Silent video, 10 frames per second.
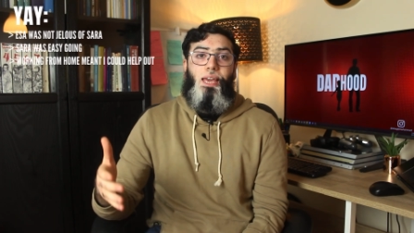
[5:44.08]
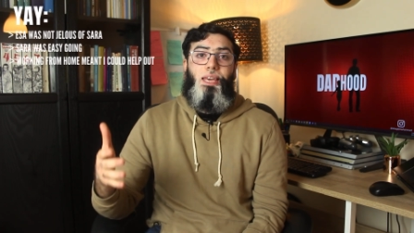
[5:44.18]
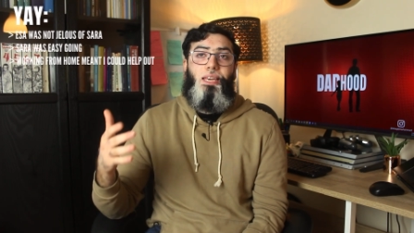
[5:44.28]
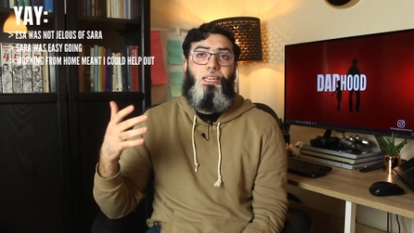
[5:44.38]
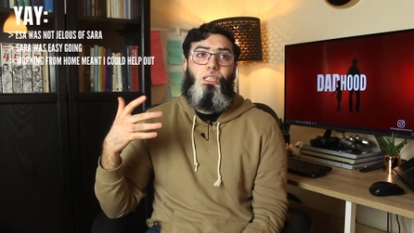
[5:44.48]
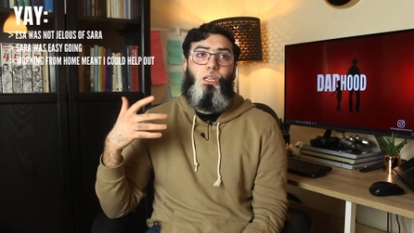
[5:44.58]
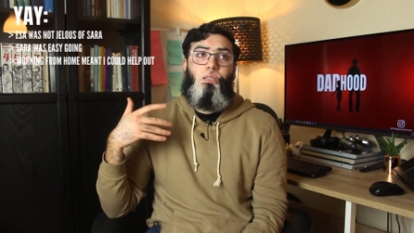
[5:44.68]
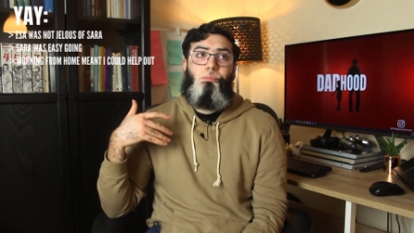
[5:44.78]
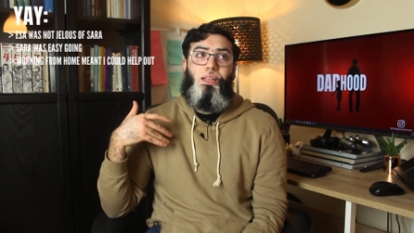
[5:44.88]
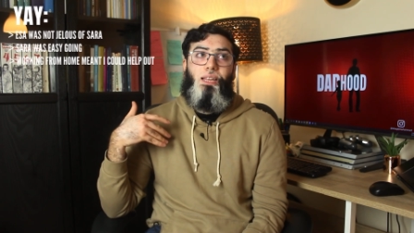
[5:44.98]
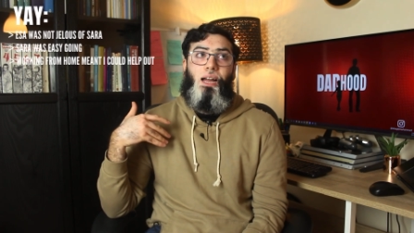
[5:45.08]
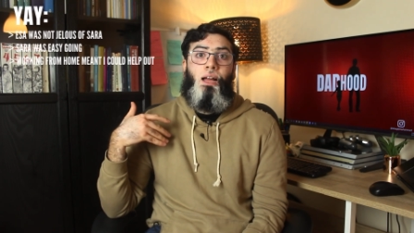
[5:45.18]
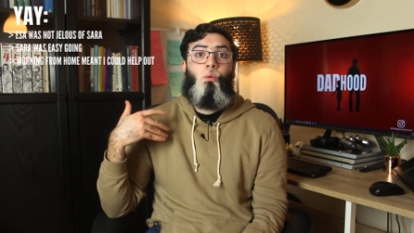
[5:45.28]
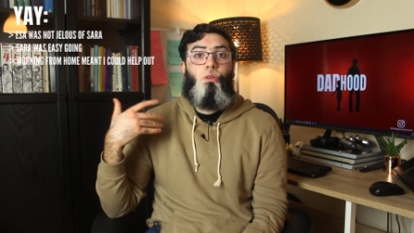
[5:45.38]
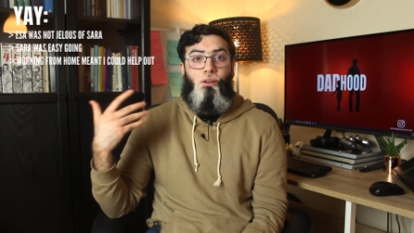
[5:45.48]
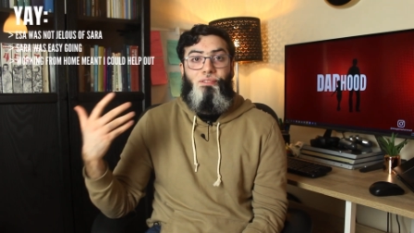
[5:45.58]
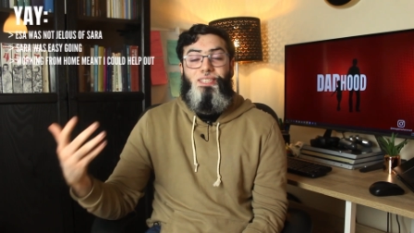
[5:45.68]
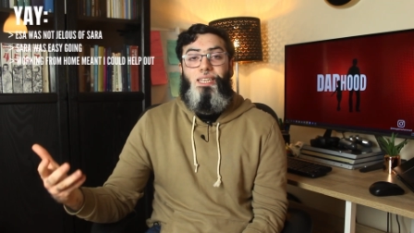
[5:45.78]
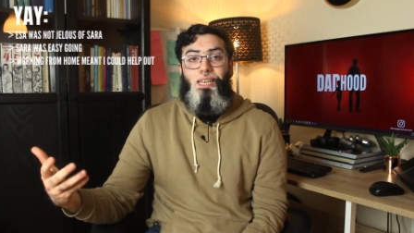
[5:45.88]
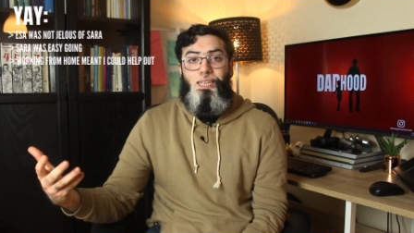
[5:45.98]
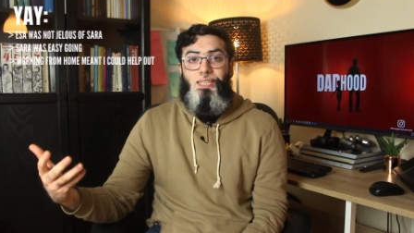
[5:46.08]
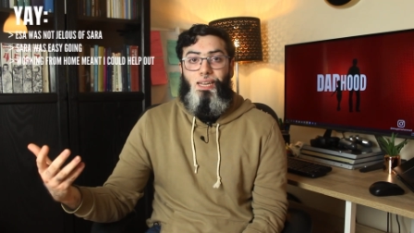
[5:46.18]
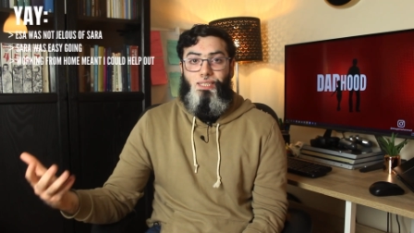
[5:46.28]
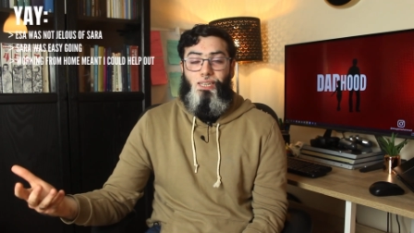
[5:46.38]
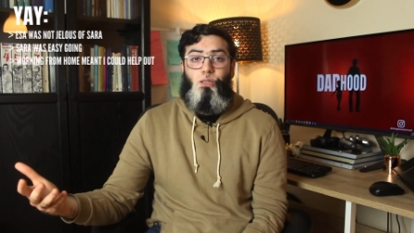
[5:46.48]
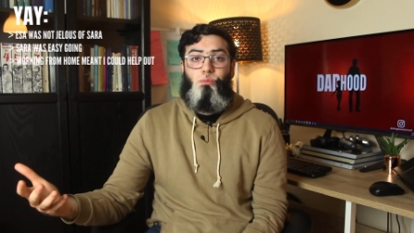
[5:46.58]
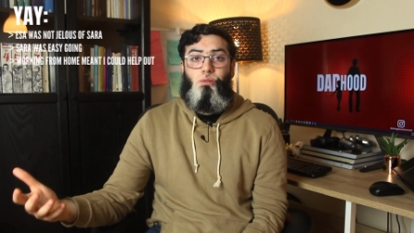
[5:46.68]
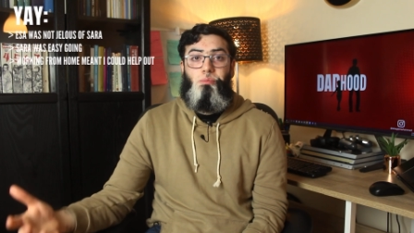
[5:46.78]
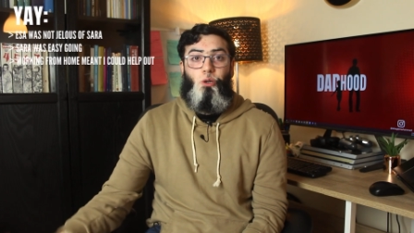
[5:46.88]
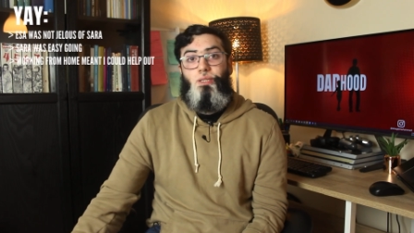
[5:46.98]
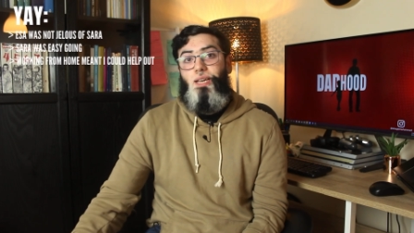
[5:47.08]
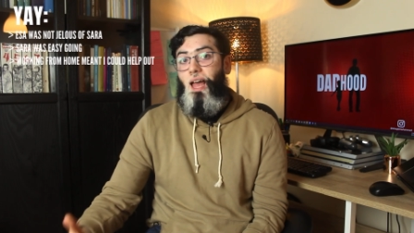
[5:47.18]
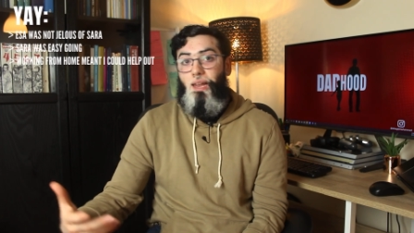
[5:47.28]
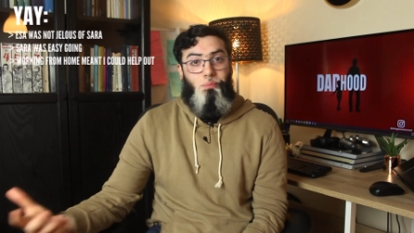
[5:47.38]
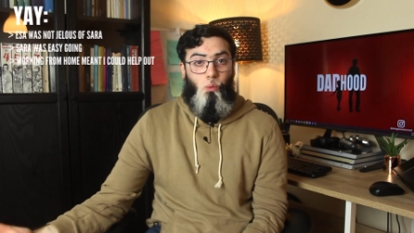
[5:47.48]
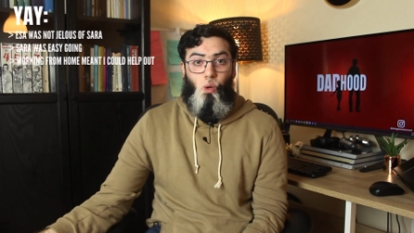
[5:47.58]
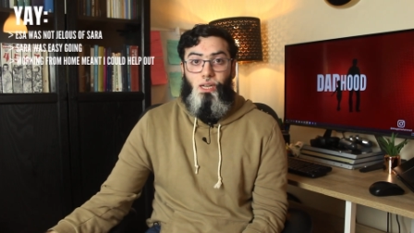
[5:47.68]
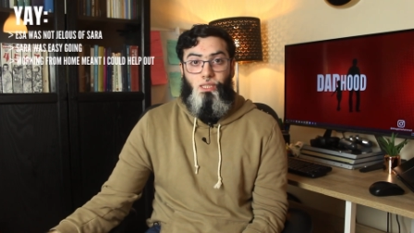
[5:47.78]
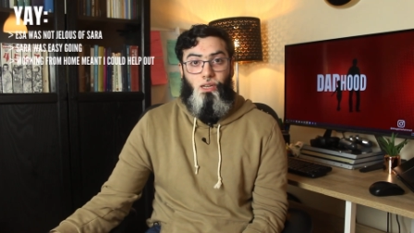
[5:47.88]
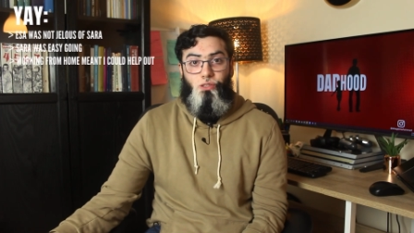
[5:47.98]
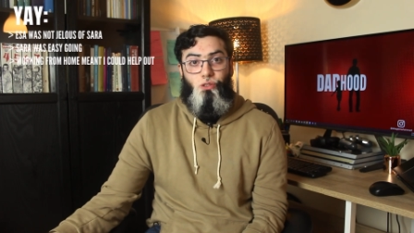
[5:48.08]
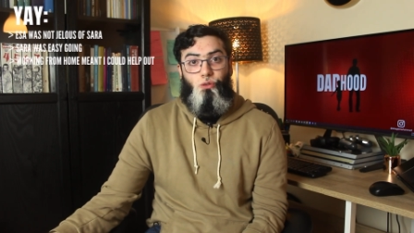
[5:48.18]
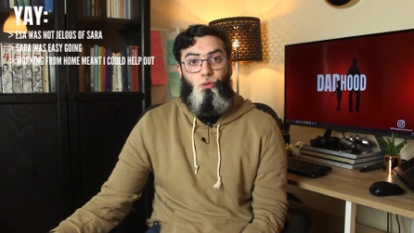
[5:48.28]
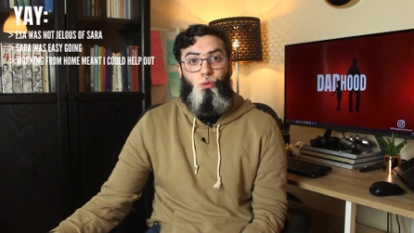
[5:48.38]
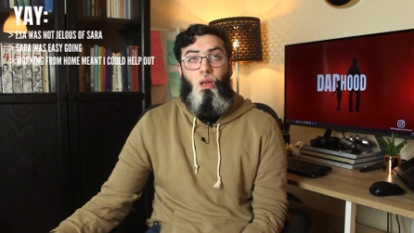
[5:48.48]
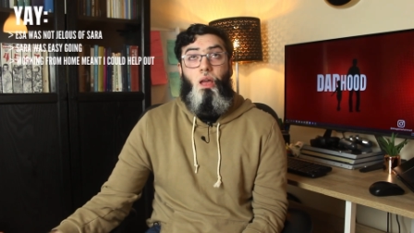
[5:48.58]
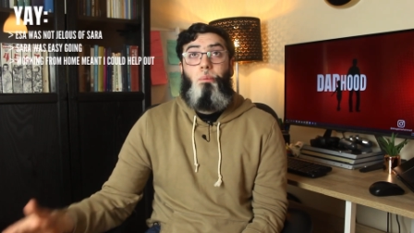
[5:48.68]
it just meant that I was obviously less accessible because I had my work tasks to do.